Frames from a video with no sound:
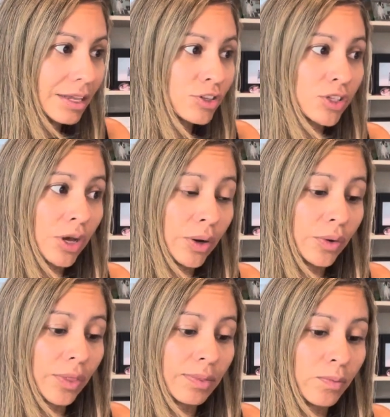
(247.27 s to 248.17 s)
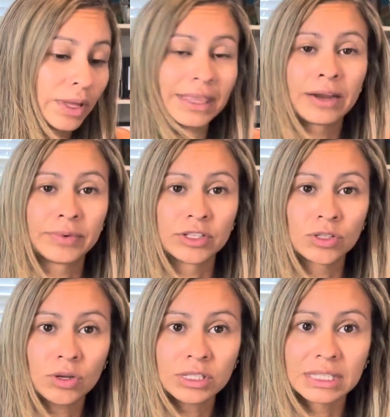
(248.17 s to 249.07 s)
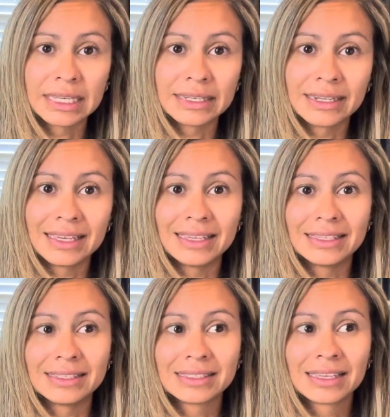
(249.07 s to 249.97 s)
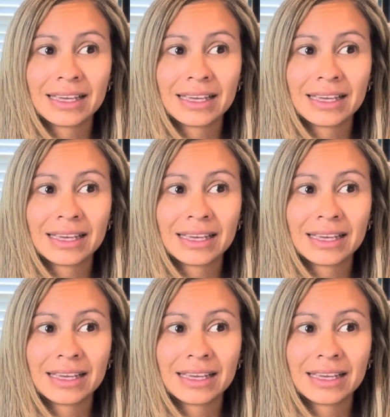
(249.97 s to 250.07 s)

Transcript: So what that results in is